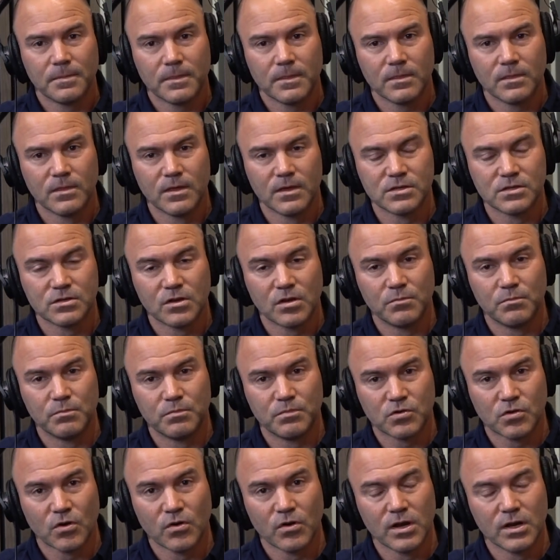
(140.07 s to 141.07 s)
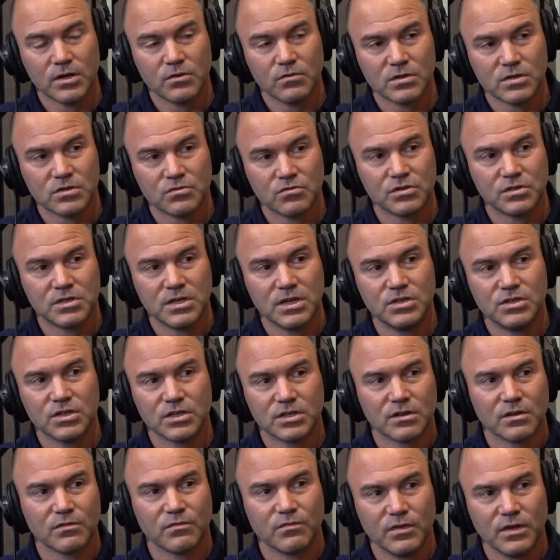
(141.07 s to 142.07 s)
this could turn into a
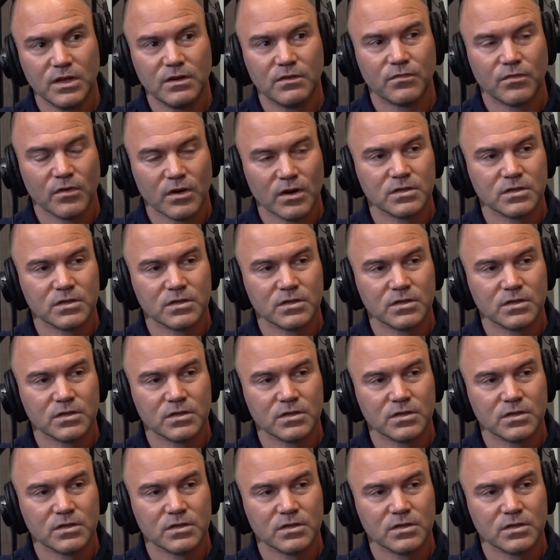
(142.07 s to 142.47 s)
strategic defeat for